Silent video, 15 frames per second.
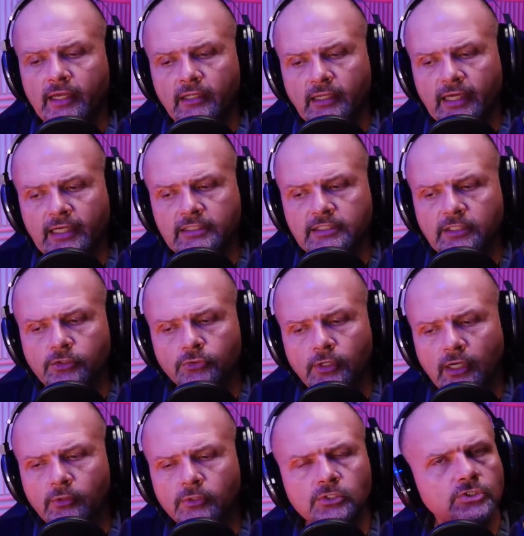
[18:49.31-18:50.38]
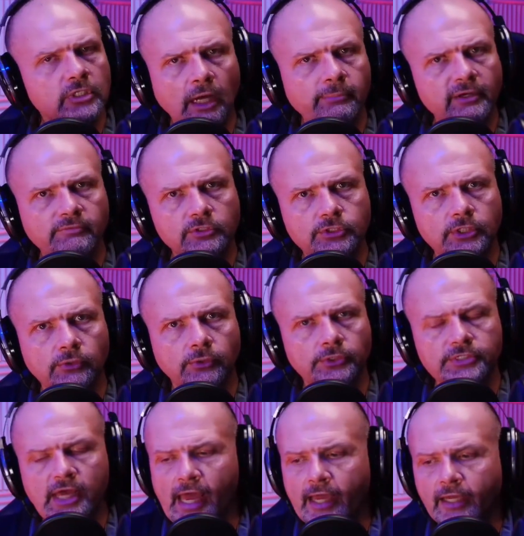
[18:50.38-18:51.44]
Like I said, you're not going to stop every single
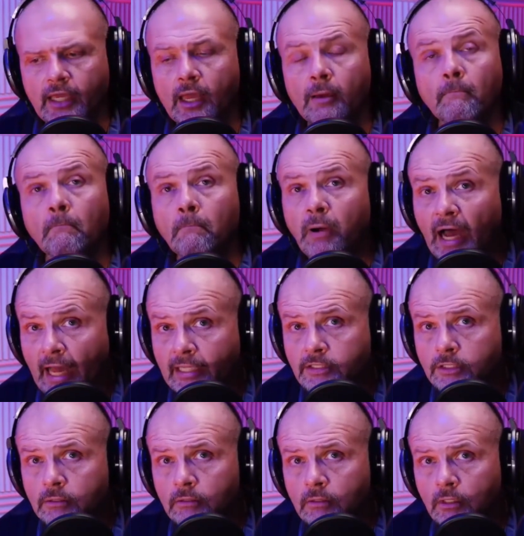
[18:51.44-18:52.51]
attack, but